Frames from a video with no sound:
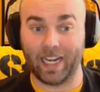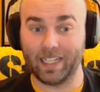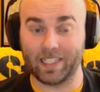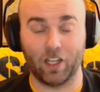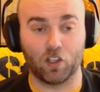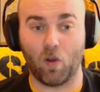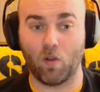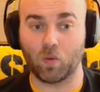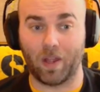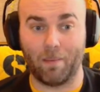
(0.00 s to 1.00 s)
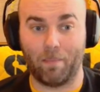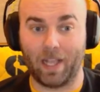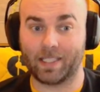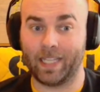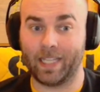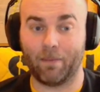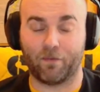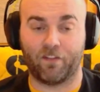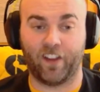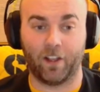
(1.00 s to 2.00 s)
And he still throws one of the best deep
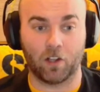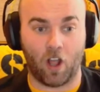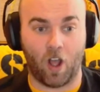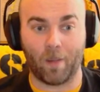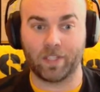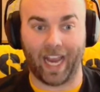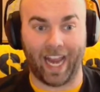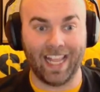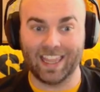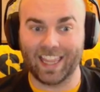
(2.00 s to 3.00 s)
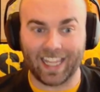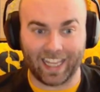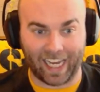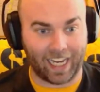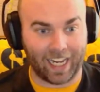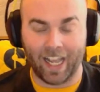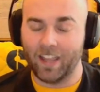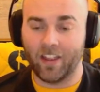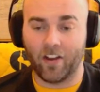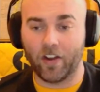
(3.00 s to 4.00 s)
field lobs in the league.
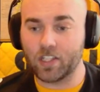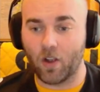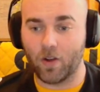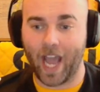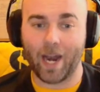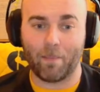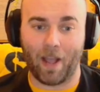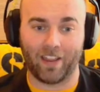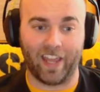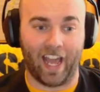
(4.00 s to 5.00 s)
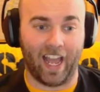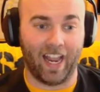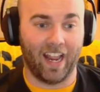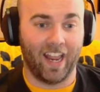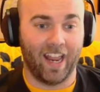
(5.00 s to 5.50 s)
There is no doubt about that.